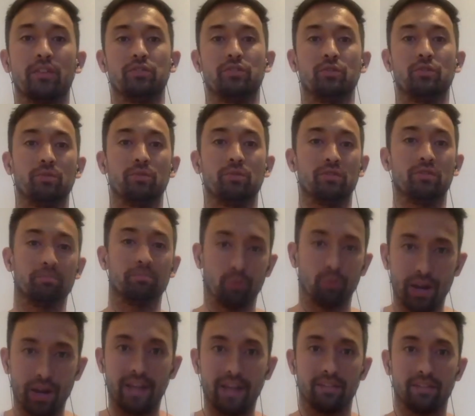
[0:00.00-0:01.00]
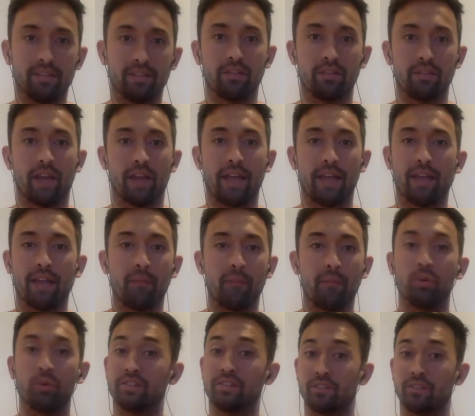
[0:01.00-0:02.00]
to, to breathe. And, and
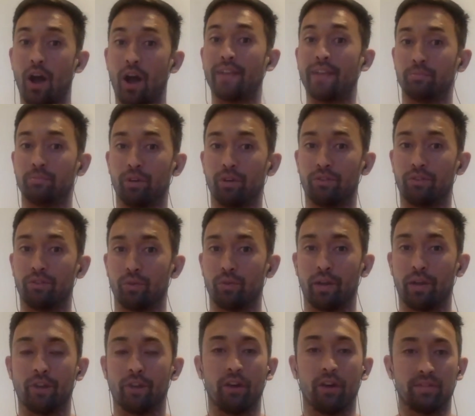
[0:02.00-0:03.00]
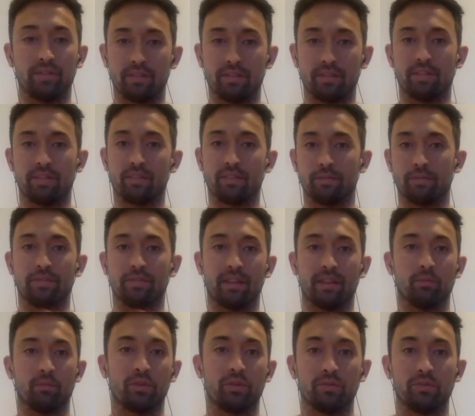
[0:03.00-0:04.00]
we're designed to breathe through our nose. There's,
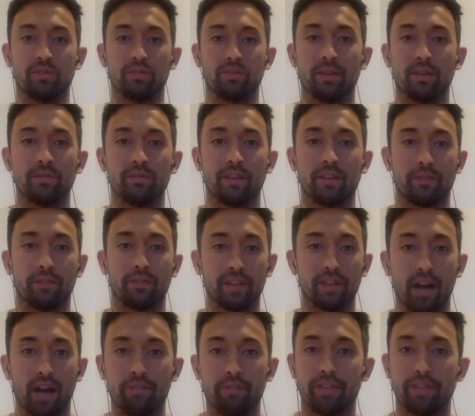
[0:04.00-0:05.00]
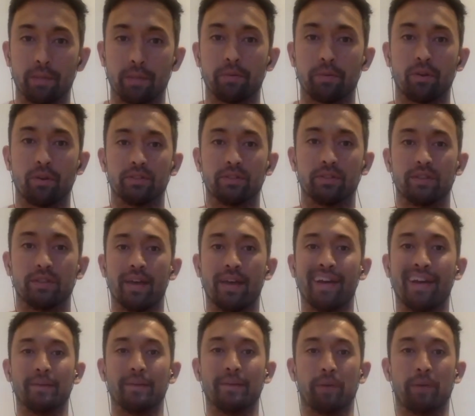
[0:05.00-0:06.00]
that we should definitely cover that, because
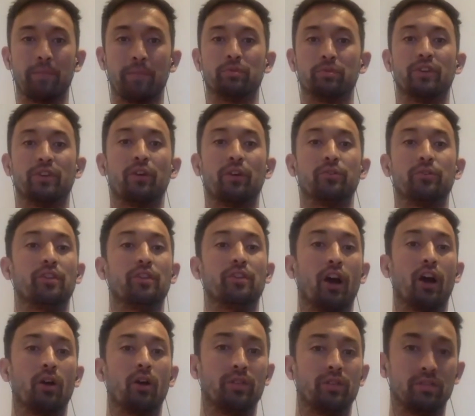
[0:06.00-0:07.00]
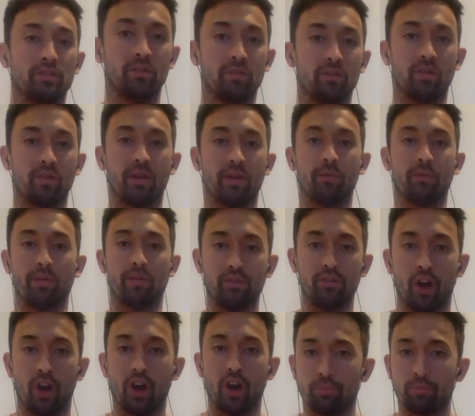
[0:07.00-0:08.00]
people don't know that you, if you
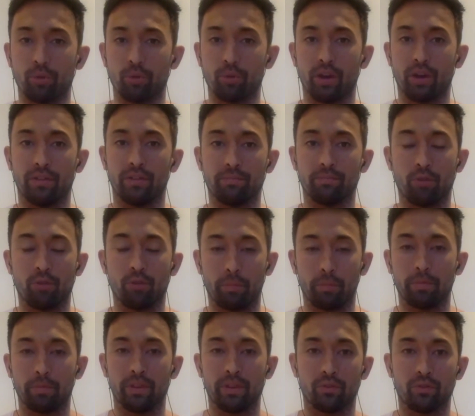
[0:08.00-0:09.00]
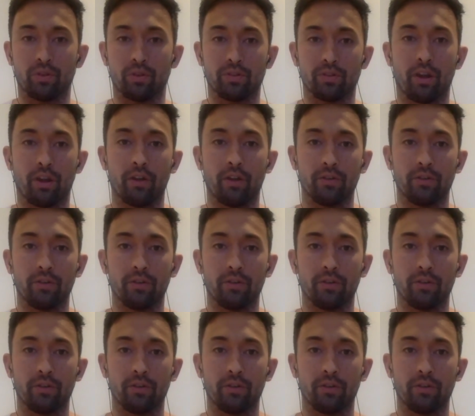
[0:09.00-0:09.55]
don't breathe properly through your nose,